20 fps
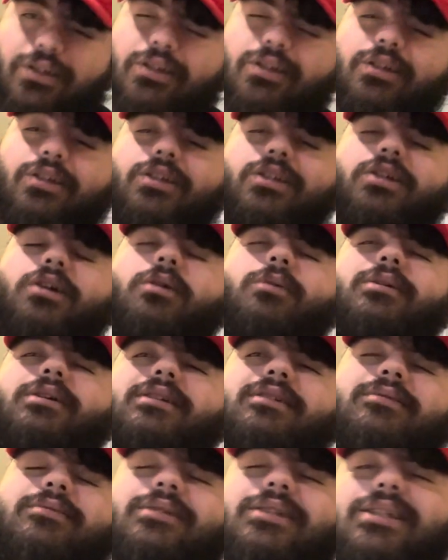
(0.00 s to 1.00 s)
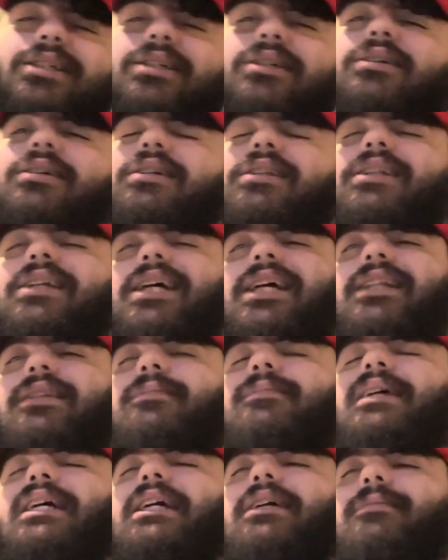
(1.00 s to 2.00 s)
find. Yo, that's really a hood
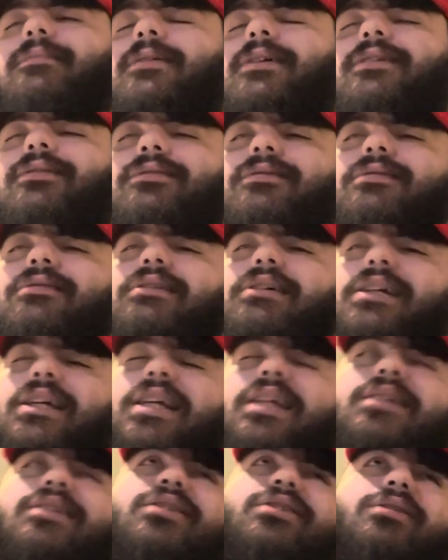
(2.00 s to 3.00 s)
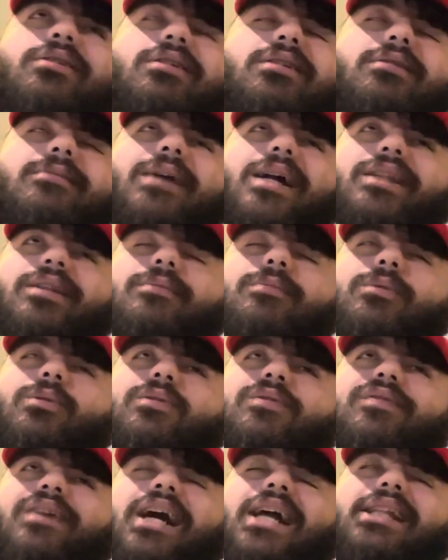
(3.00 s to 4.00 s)
lullaby, bro. He's talking about the
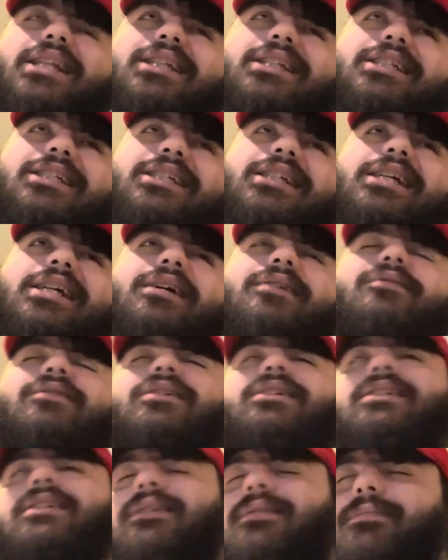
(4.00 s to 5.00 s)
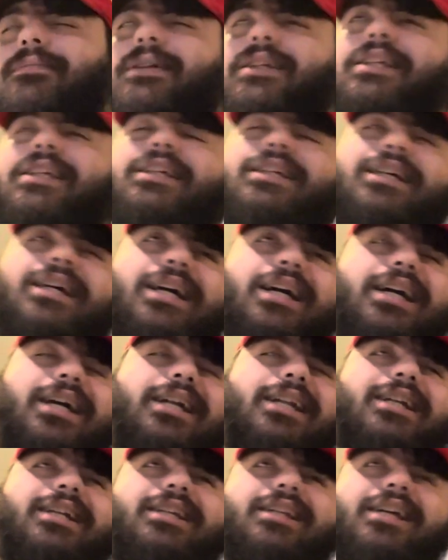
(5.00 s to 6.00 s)
most violent shit ever. Somebody
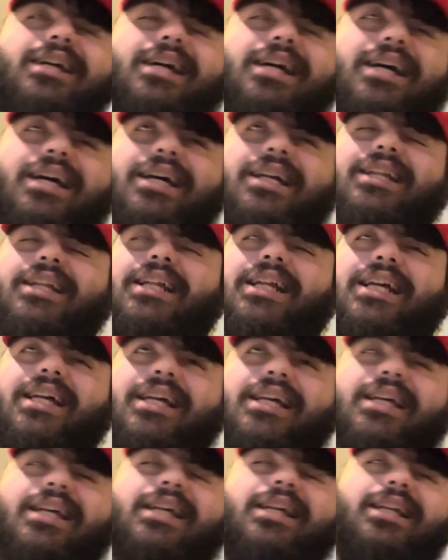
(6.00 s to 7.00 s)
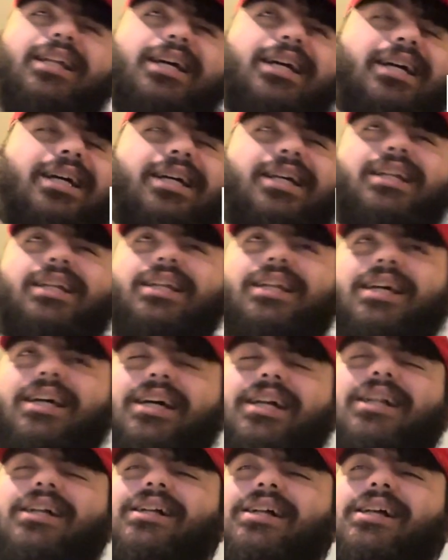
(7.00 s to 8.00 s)
gotta die today, da da
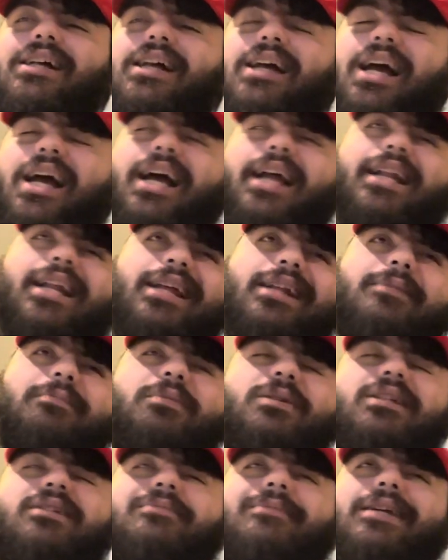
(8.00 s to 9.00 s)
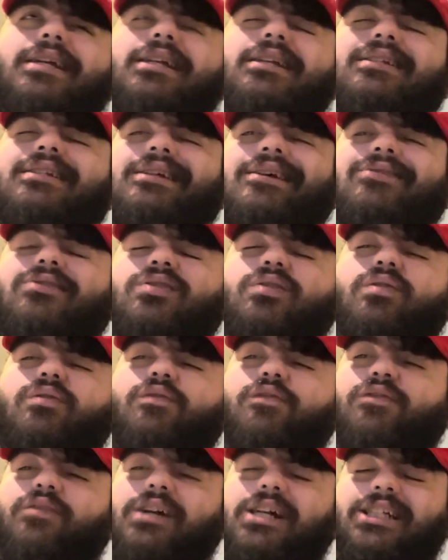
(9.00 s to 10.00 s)
da. And then, but he's making it sound so
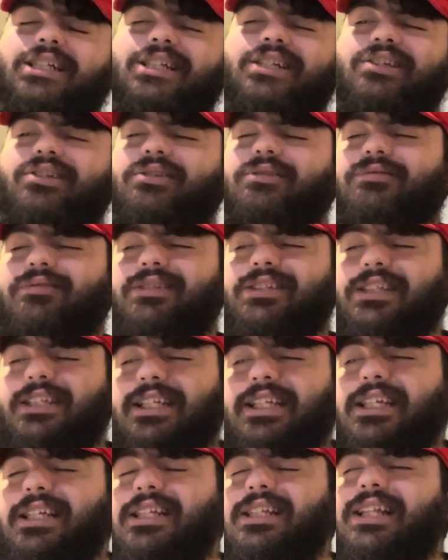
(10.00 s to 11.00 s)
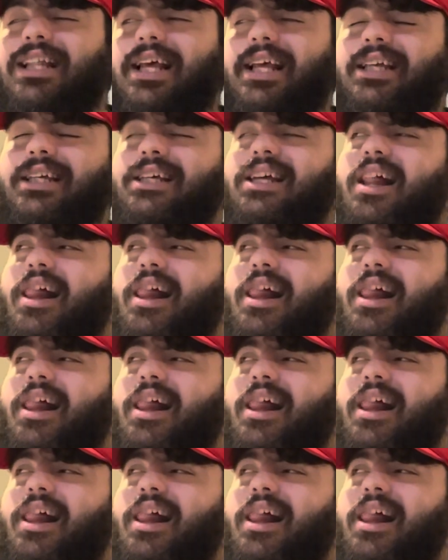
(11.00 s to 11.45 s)
fresh and so clean, like,